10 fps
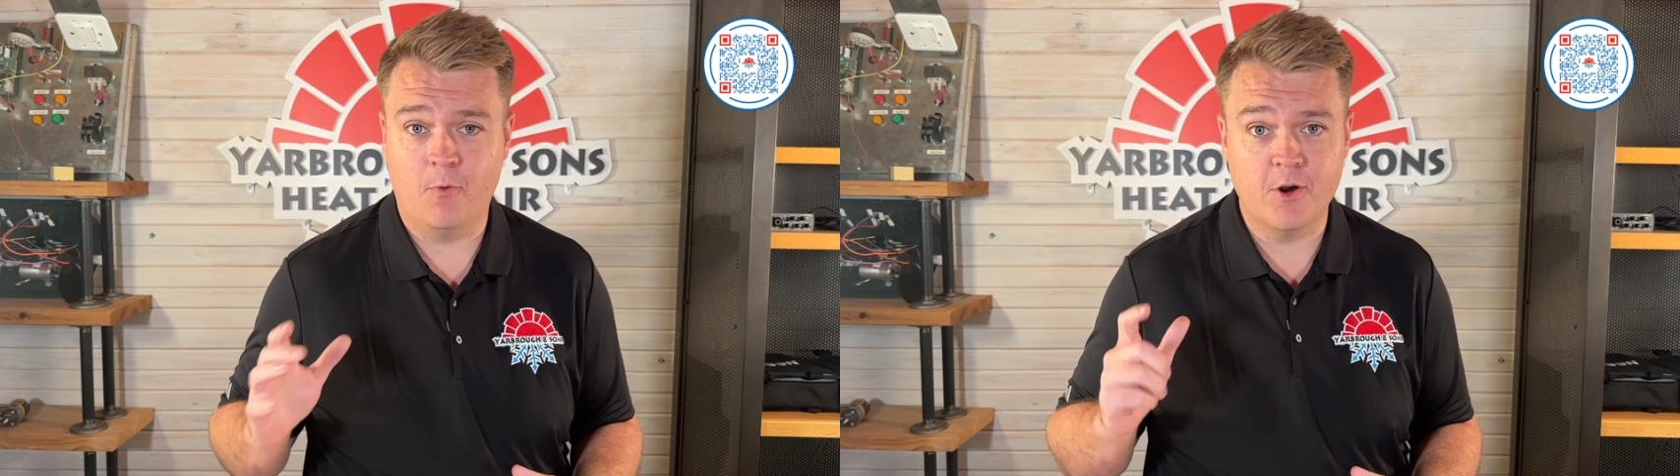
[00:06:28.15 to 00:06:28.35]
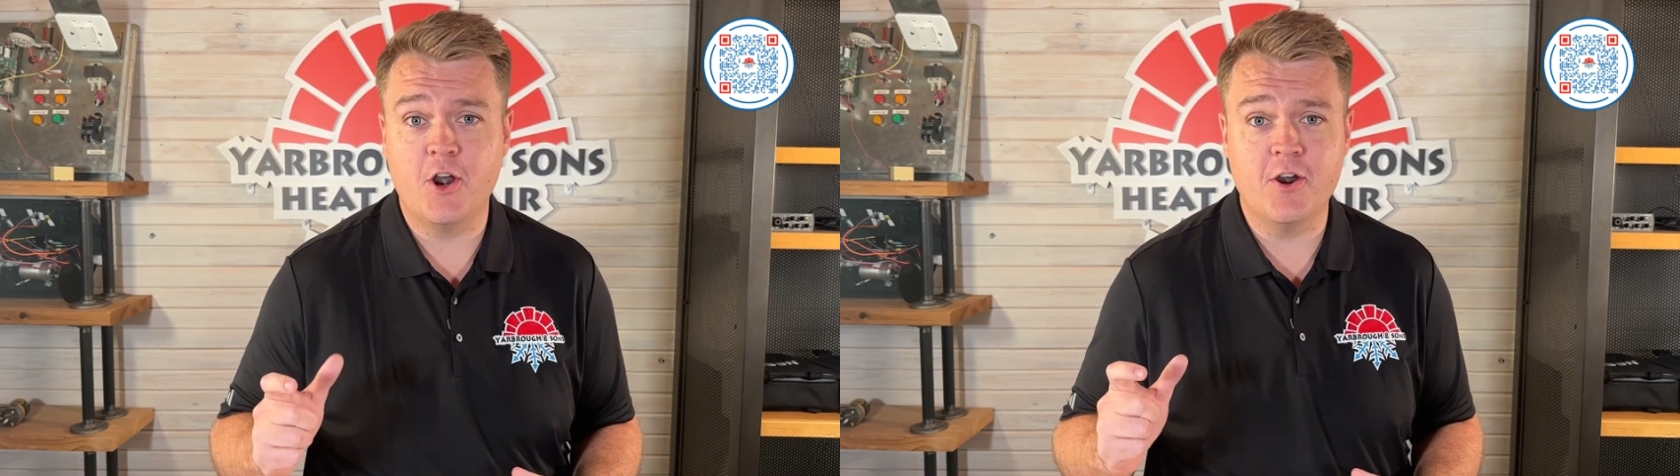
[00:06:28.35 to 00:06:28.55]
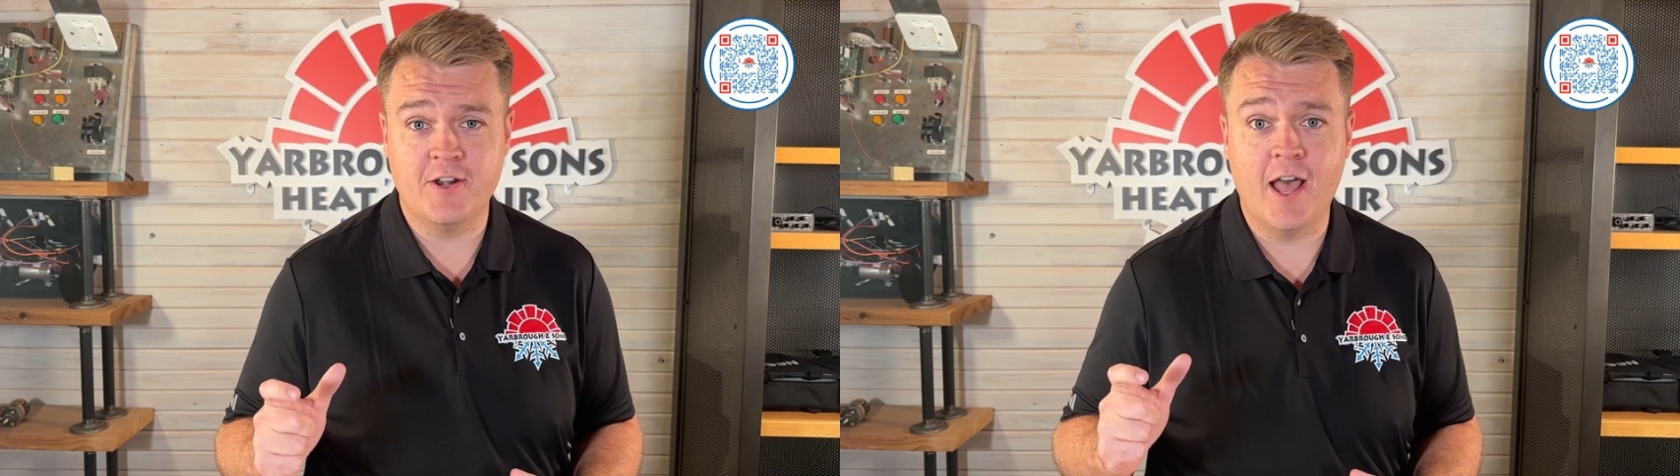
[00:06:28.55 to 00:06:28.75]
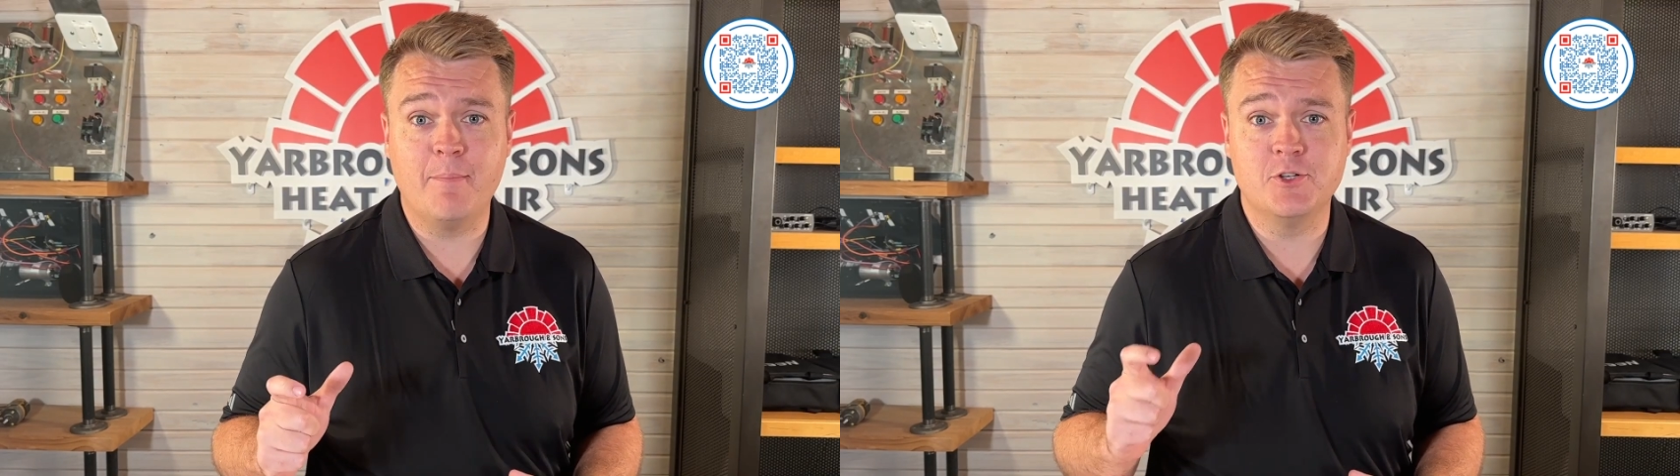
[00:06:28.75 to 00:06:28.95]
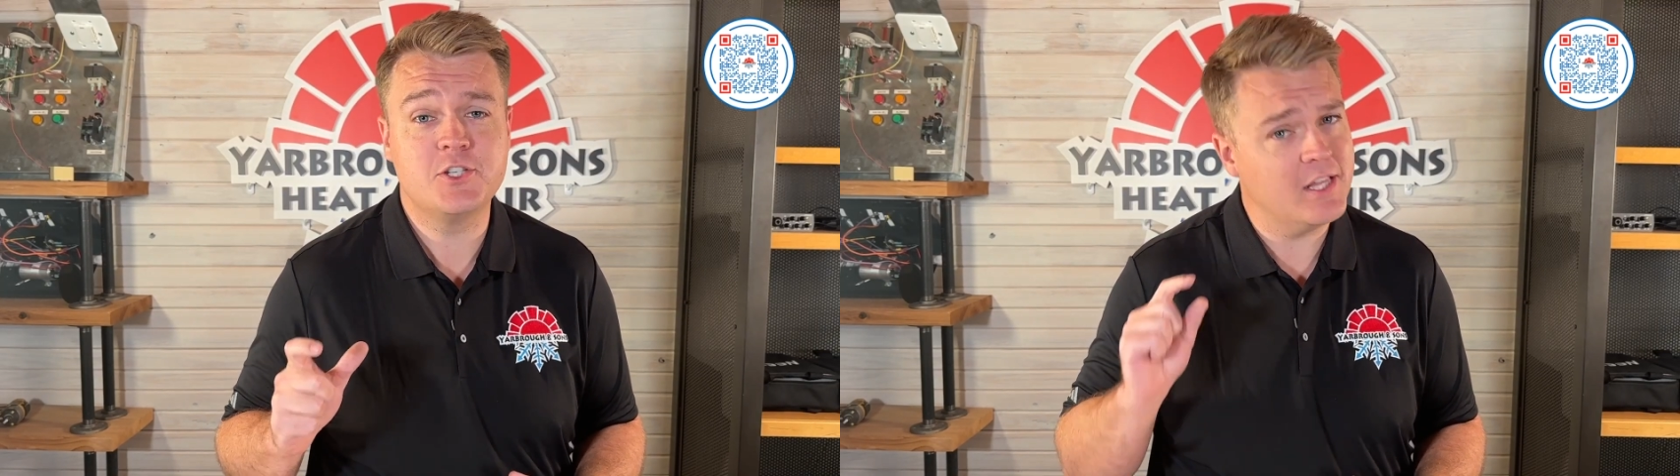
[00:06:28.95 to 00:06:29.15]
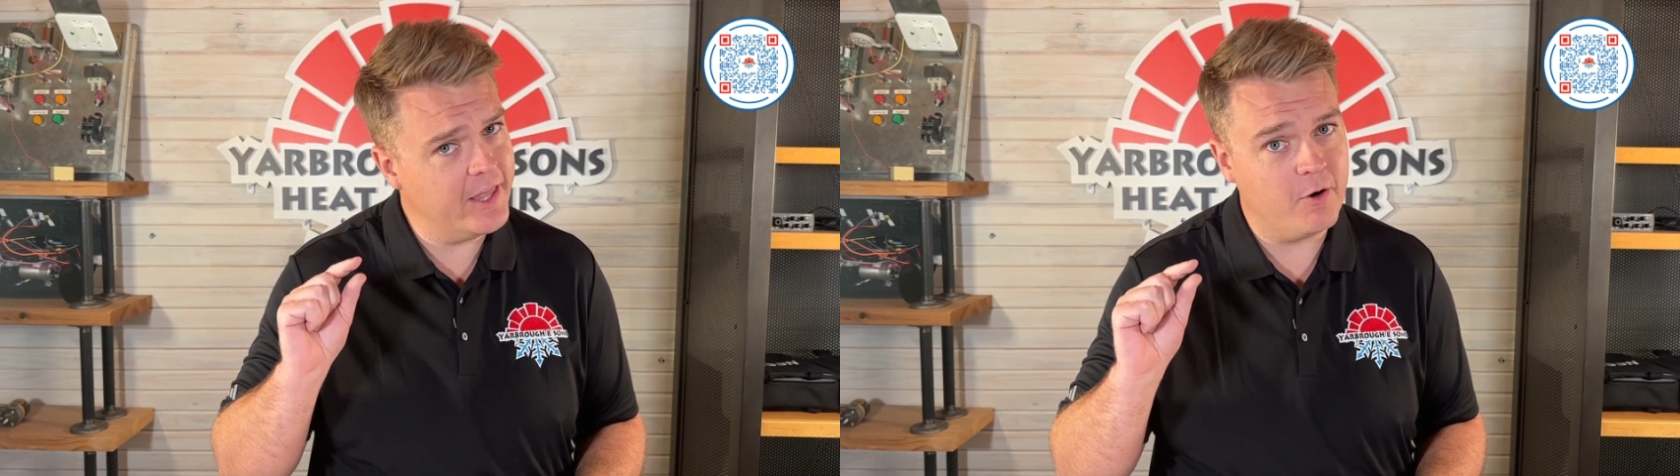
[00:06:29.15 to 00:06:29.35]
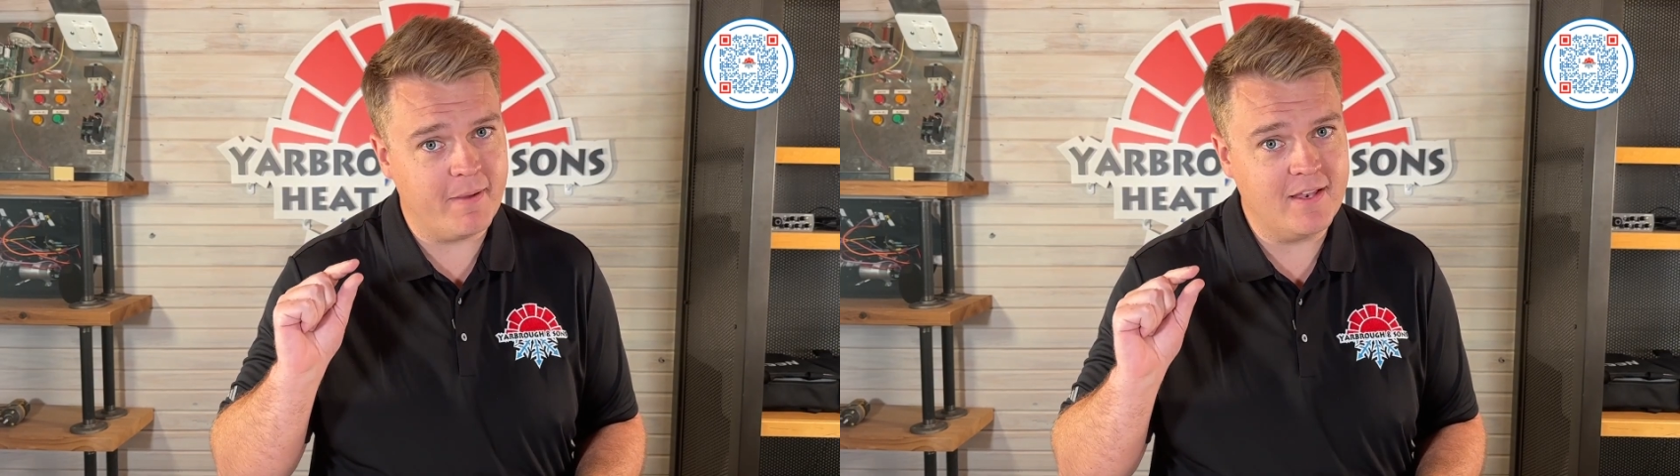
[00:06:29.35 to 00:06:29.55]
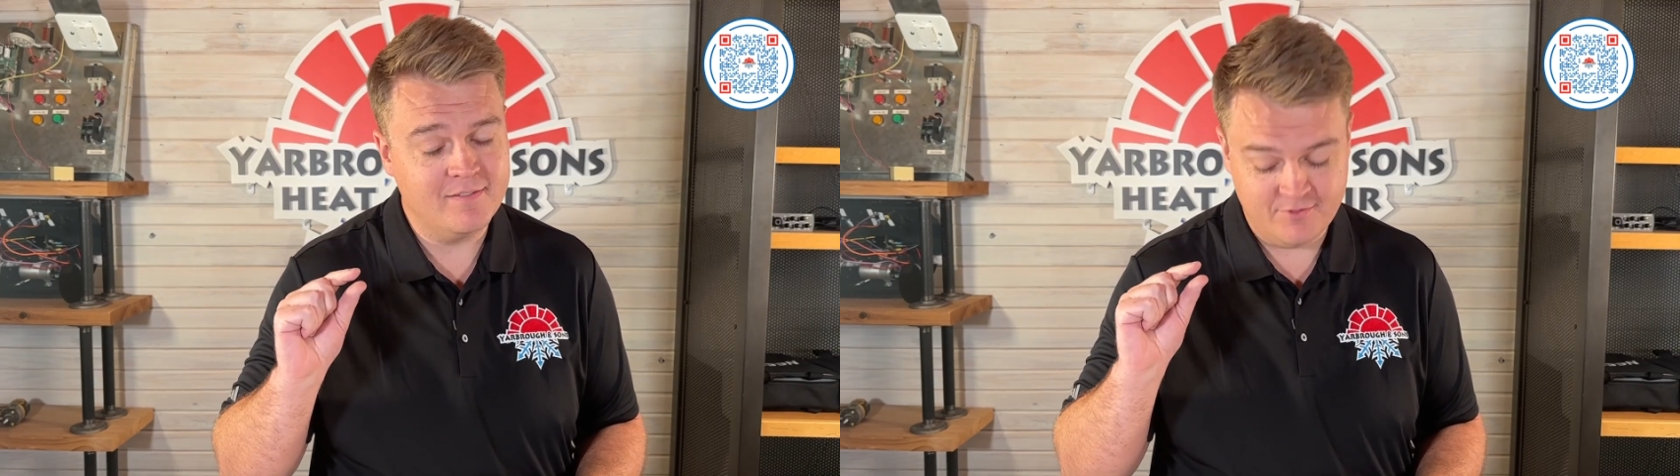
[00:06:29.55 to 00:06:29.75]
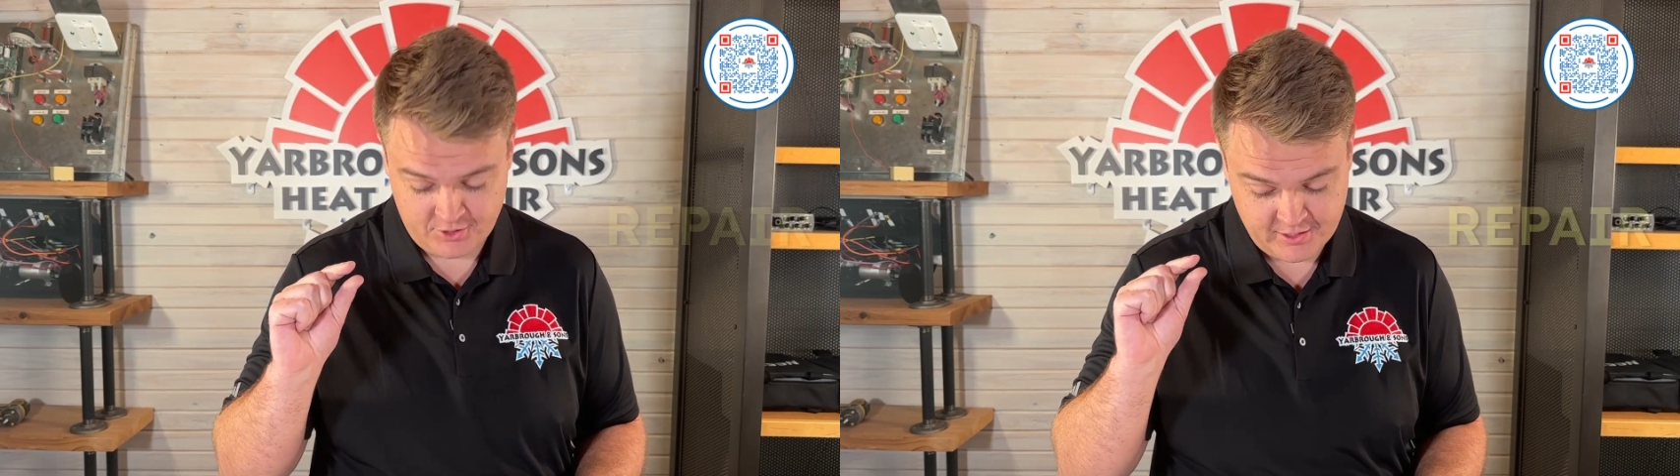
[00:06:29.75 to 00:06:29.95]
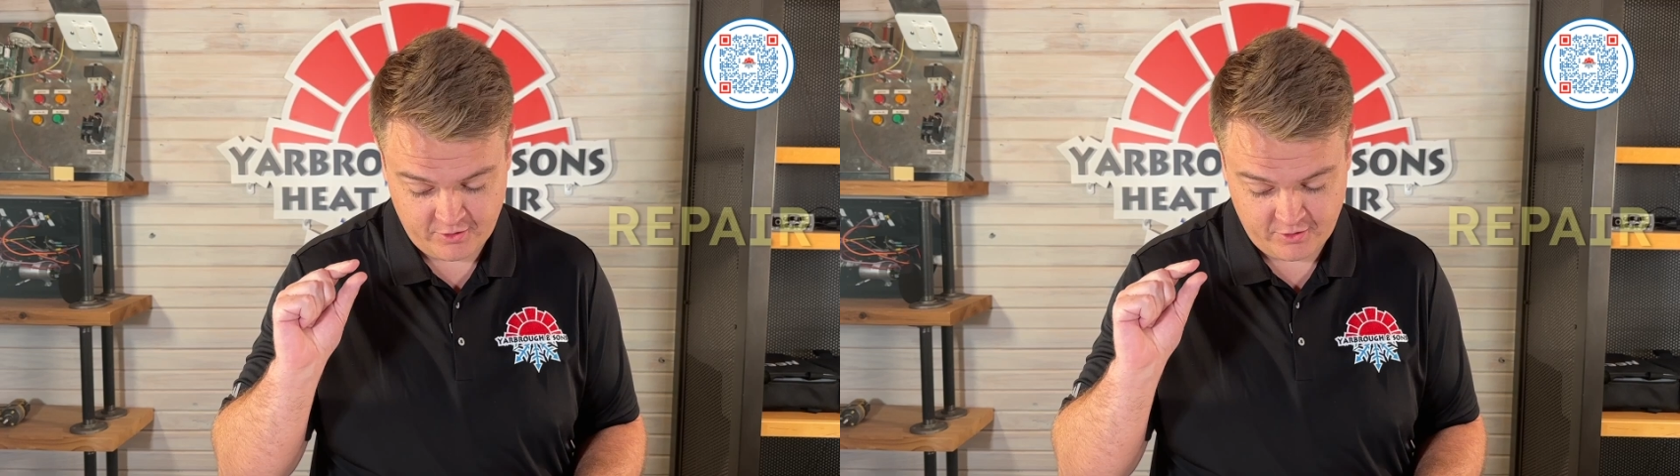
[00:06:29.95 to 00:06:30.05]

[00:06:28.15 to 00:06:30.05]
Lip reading: We're nerding up just a little bit.